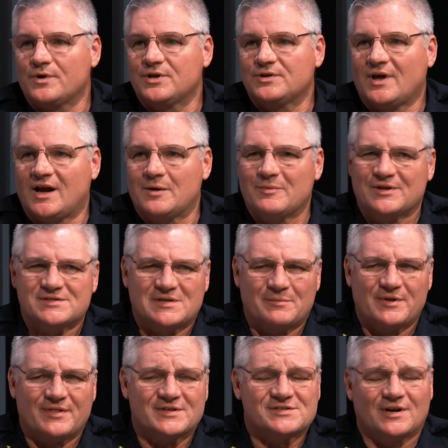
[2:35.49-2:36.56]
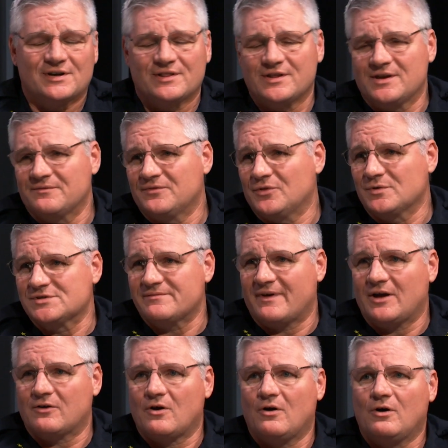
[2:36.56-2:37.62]
you talk about somebody that's under the influence of
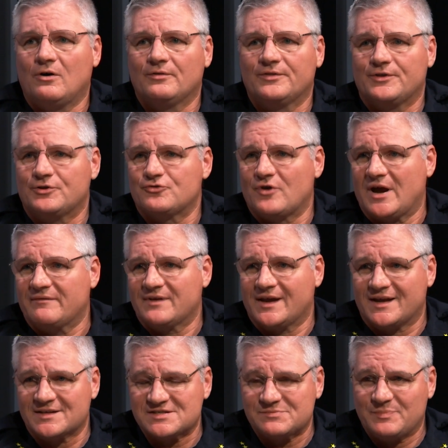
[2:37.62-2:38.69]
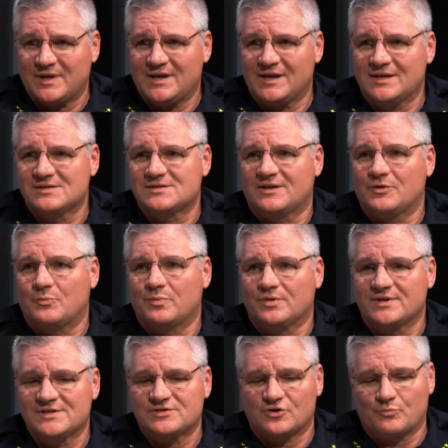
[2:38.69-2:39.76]
alcohol and they're driving at speeds and the
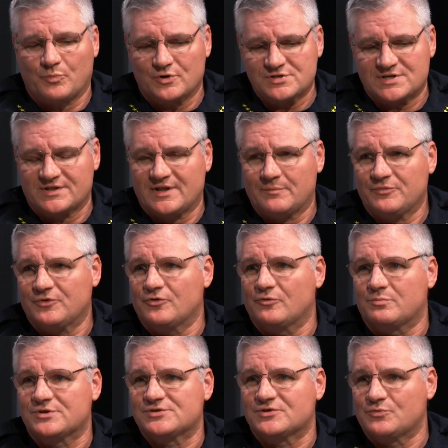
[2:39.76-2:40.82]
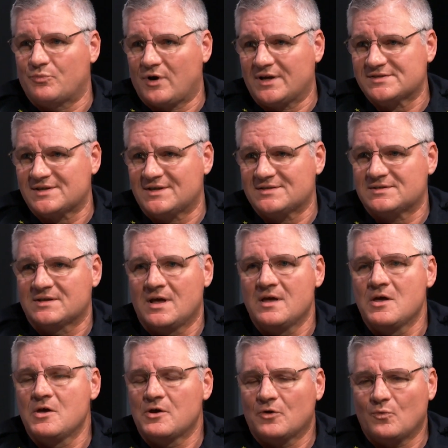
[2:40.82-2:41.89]
police are pushing them through the pursuit process,
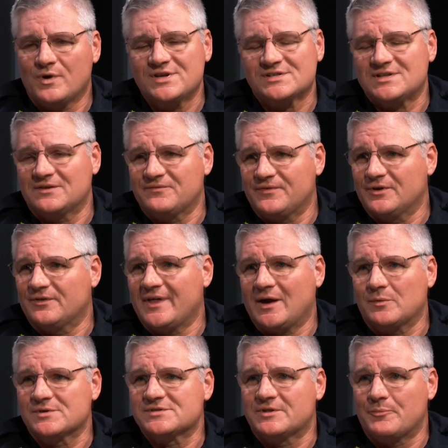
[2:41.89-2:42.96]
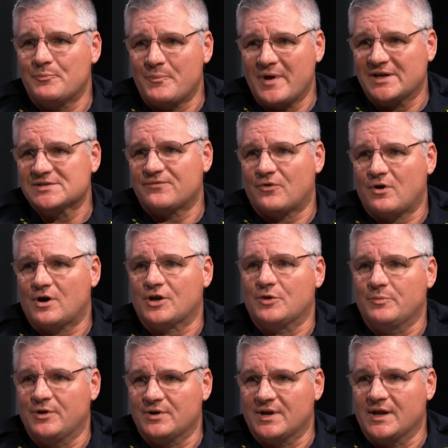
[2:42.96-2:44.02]
we just didn't feel that was the best for our
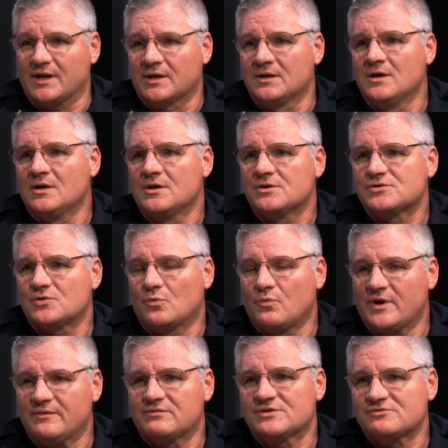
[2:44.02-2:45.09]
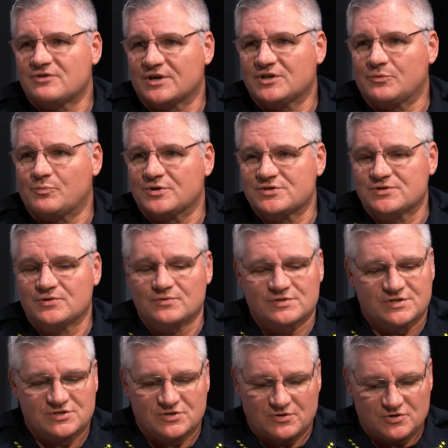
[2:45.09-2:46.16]
community. So we've restricted
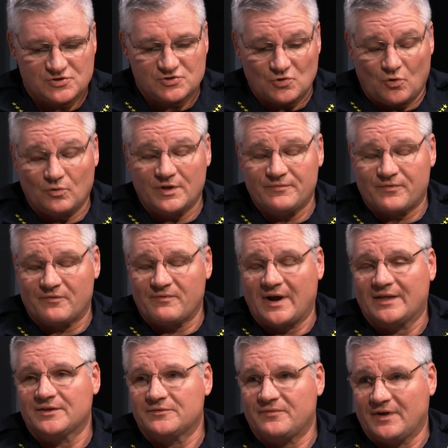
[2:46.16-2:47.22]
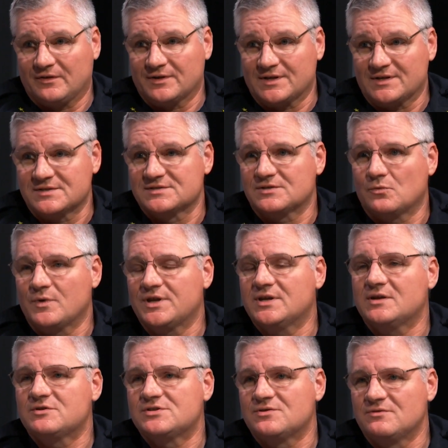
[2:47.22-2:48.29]
pursuits solely for violent felonies. So we
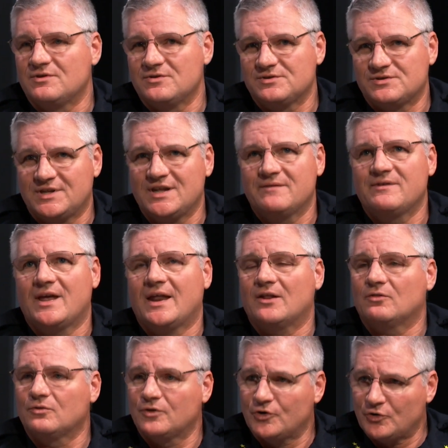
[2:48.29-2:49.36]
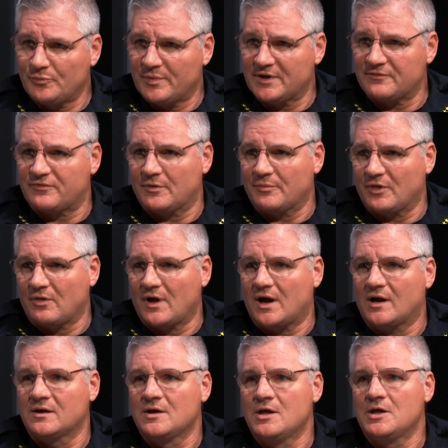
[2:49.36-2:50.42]
did deviate a little bit from the
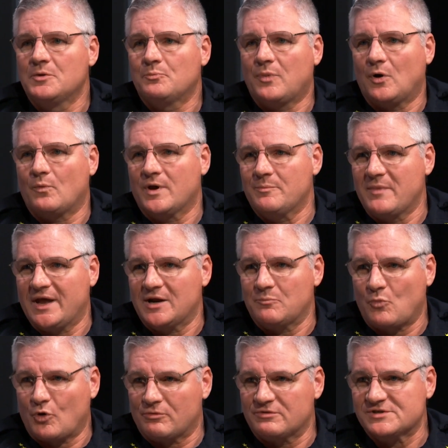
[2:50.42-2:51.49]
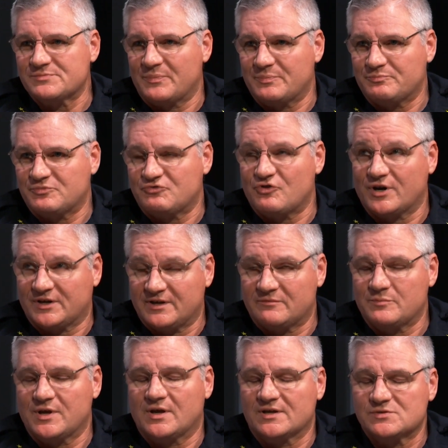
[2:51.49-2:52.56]
law, but we made it more
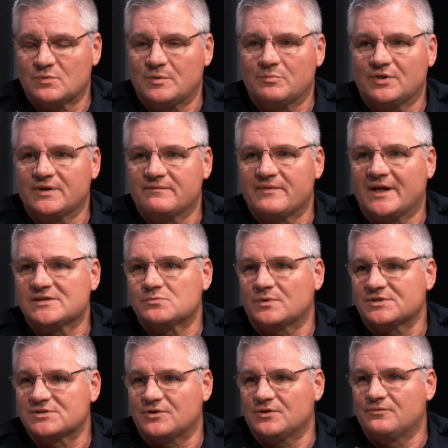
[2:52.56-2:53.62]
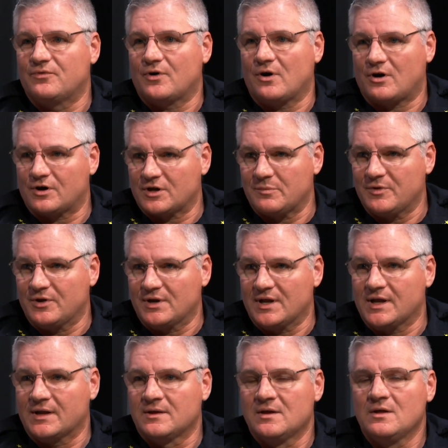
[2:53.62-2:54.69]
restrictive because we believe that's what's good for our
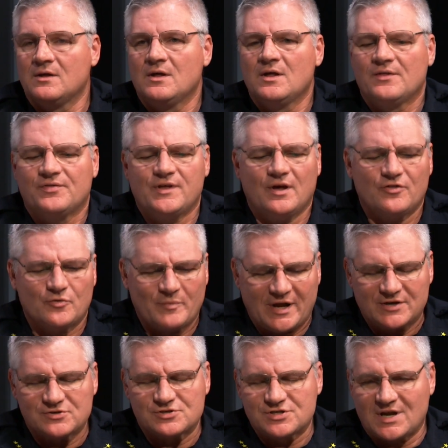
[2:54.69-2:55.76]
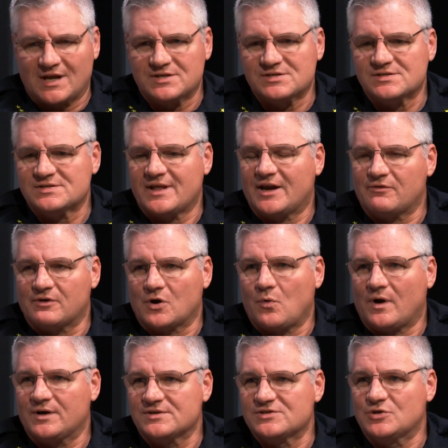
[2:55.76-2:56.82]
community. The other major change is that it
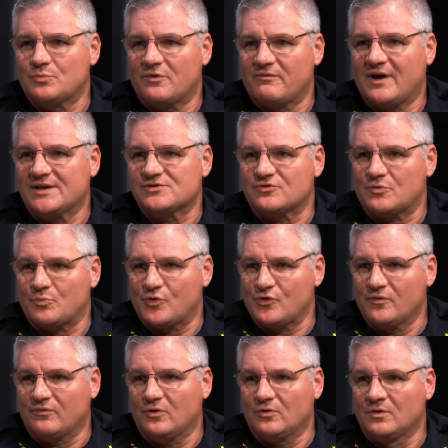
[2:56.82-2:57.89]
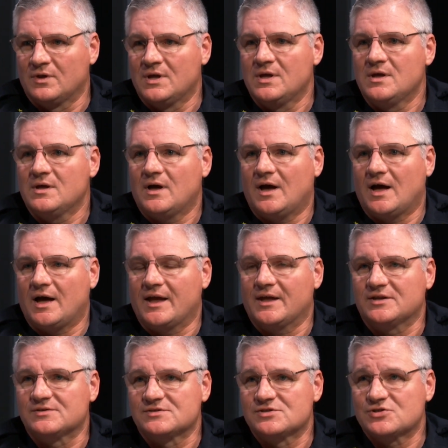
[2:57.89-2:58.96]
requires supervisor approval.
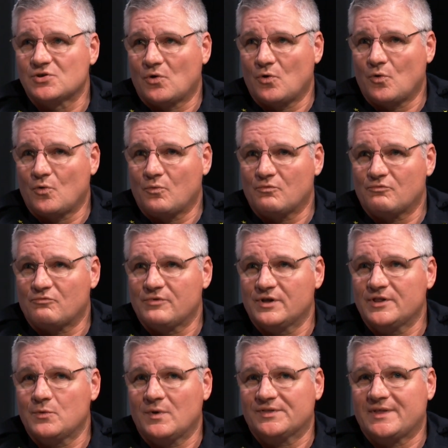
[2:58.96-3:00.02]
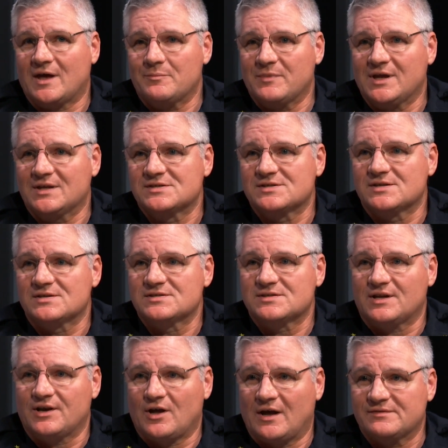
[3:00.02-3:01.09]
And so really what that means is
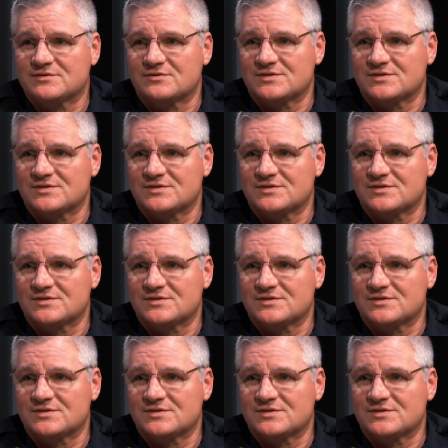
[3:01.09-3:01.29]
an officer